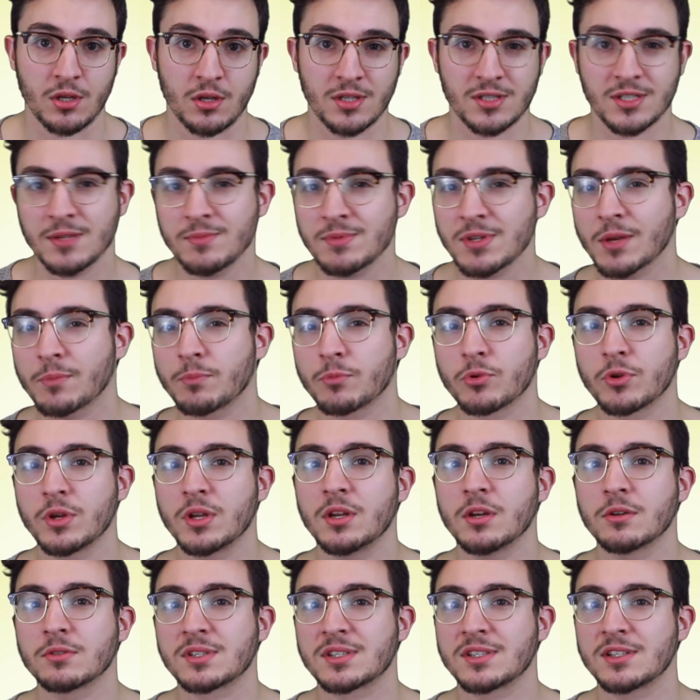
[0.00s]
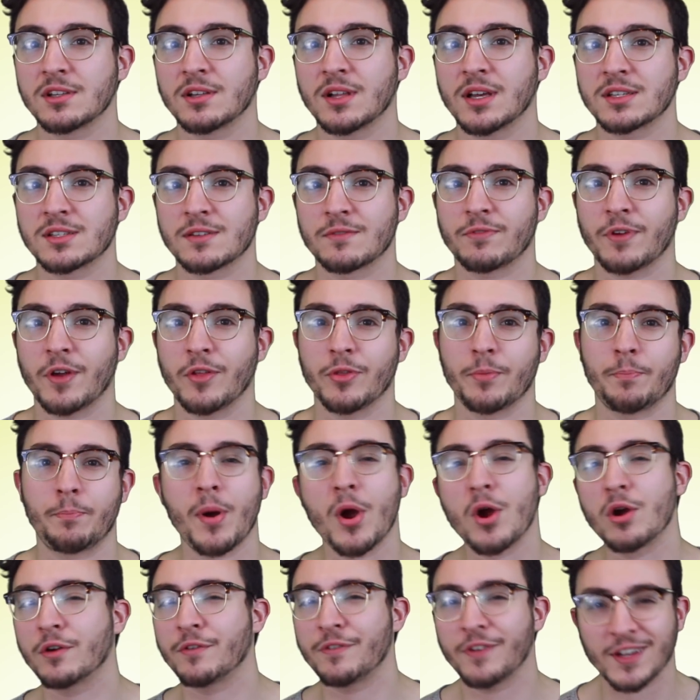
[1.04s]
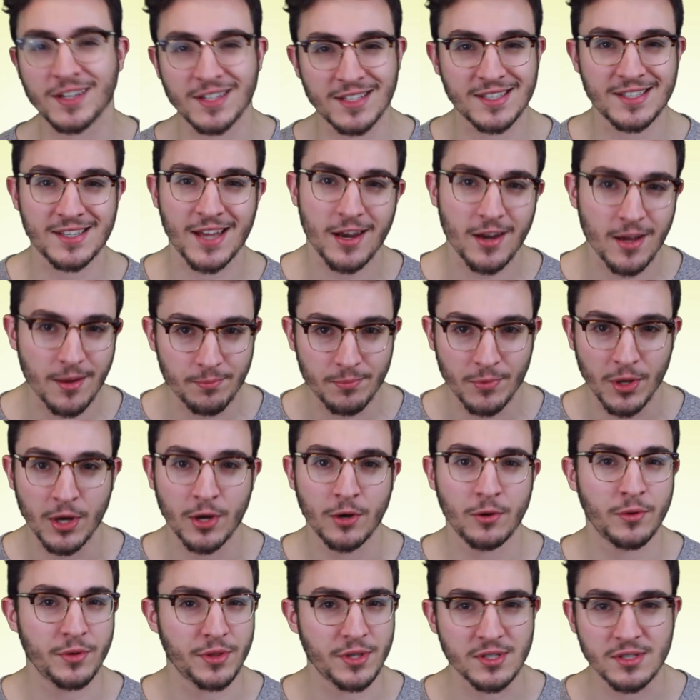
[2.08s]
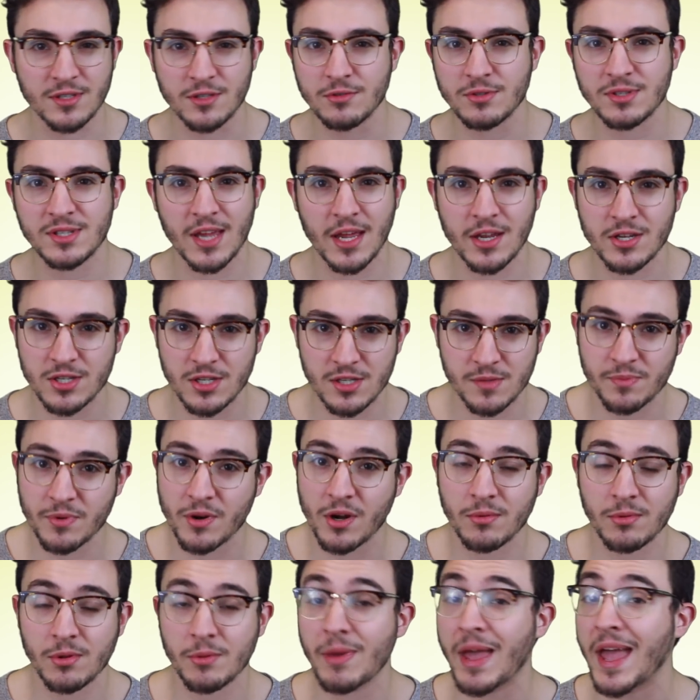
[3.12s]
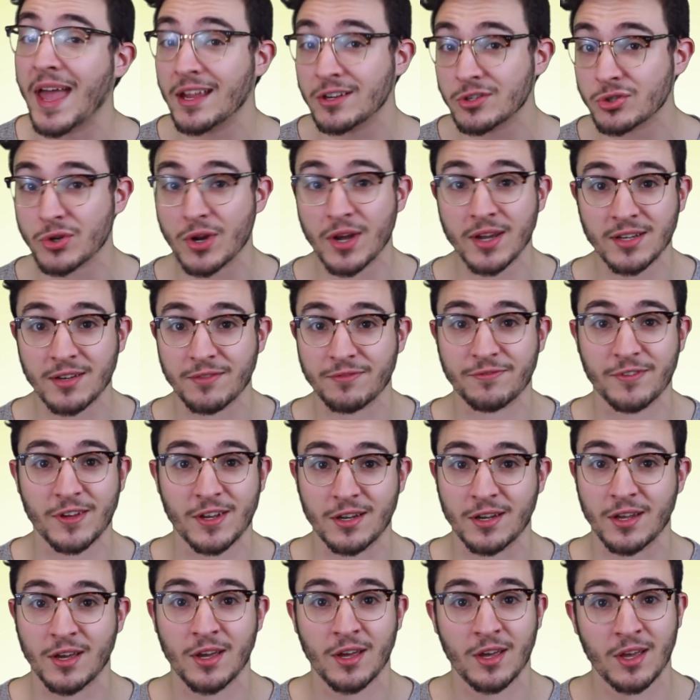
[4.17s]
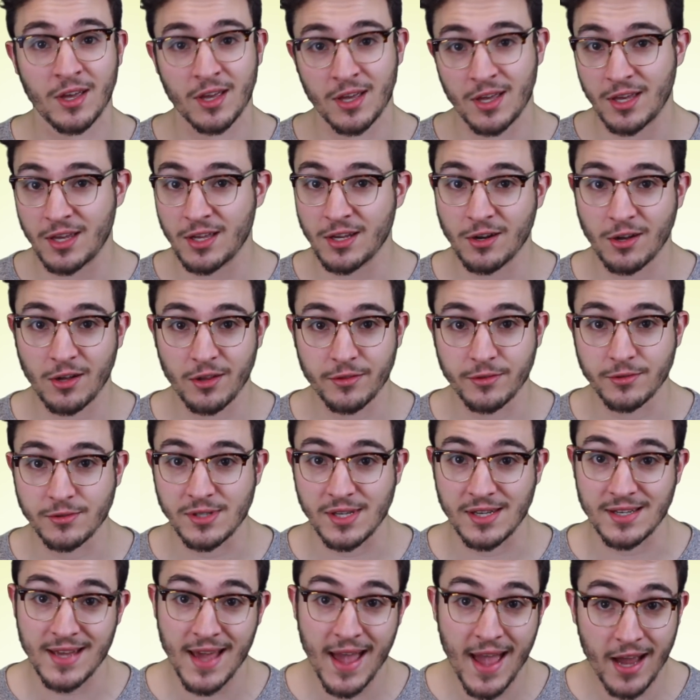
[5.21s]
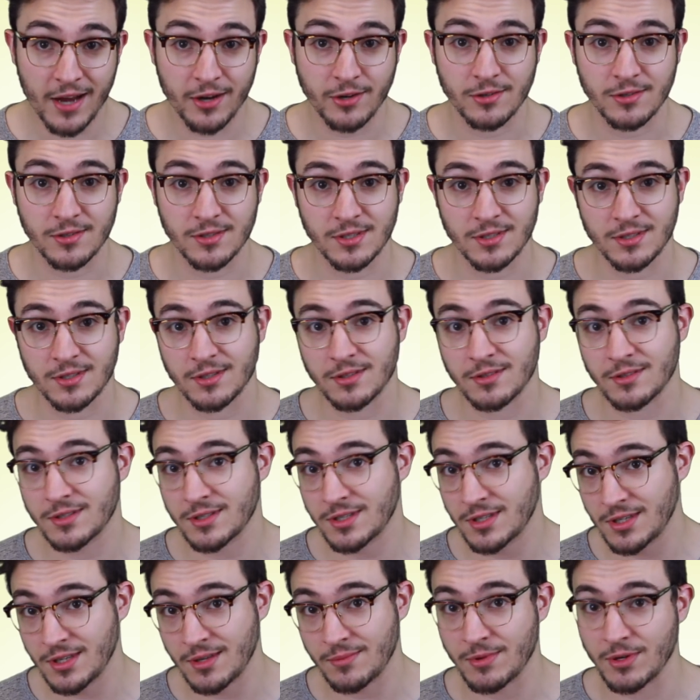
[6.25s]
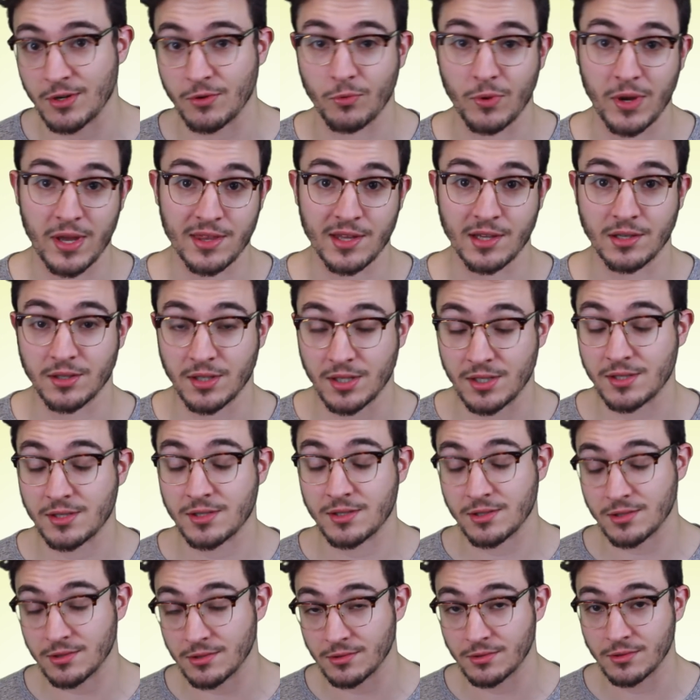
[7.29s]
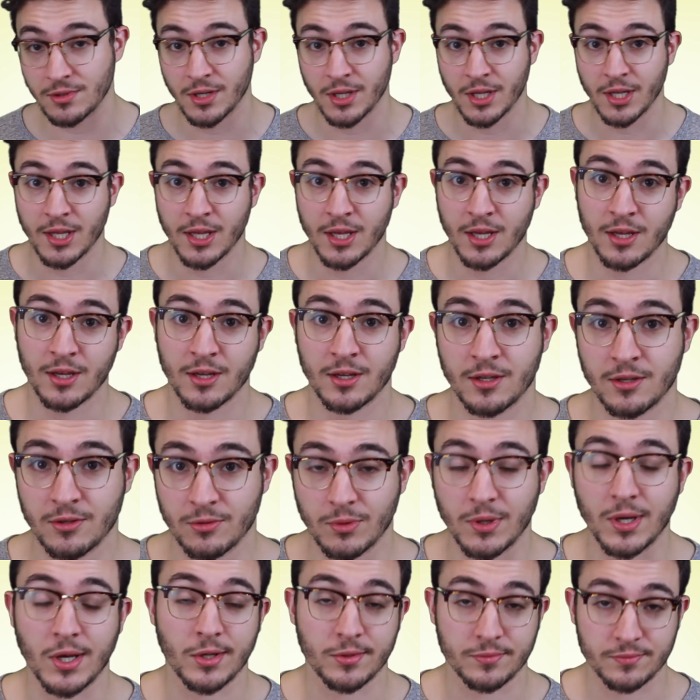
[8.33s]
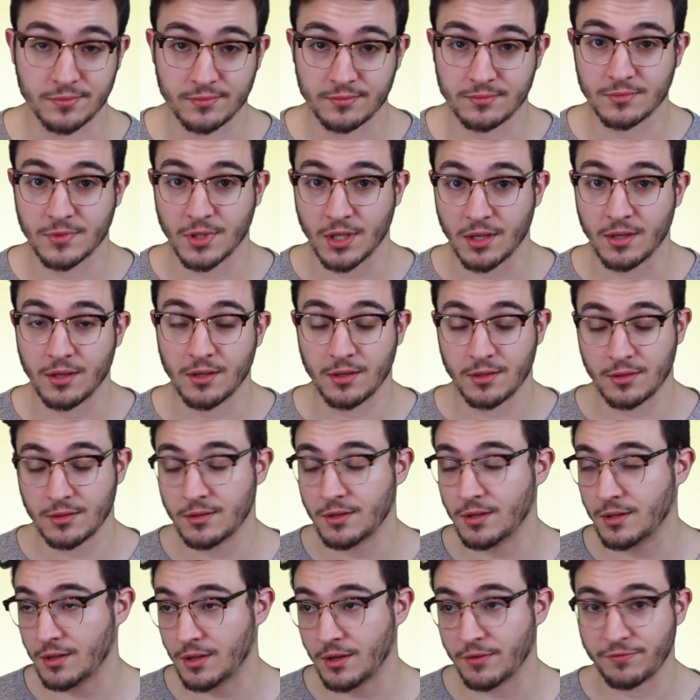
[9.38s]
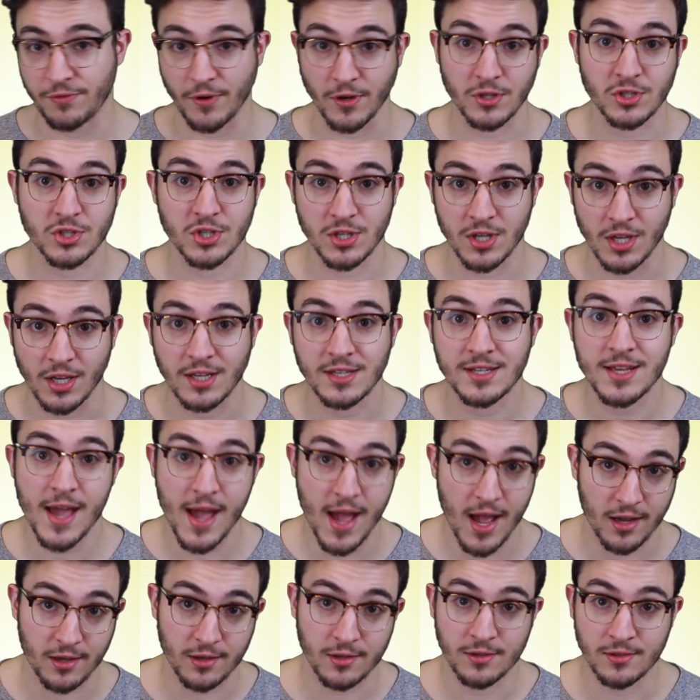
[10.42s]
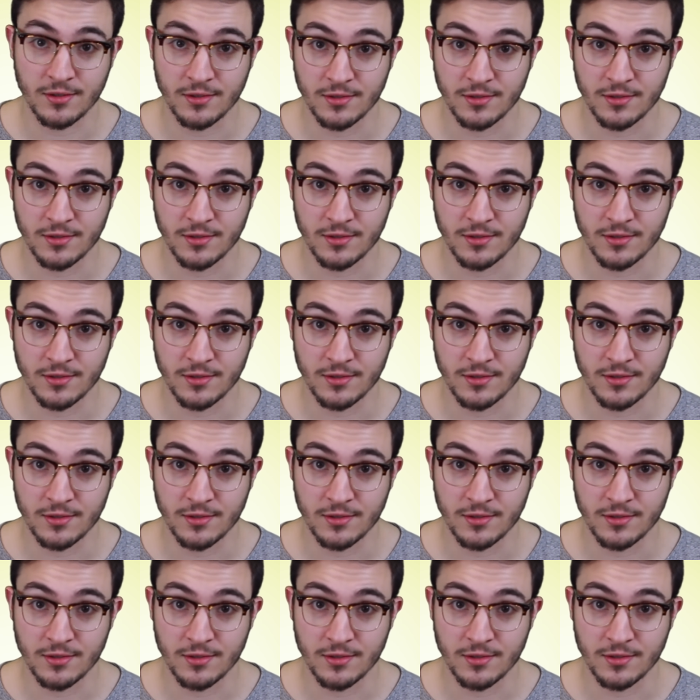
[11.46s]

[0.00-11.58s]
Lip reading: It seems like Mourinho still hasn't found the perfect setup with his new Sanchez problem and trying to fit in all those attackers into the team in a way that leads to, well, a functioning attack.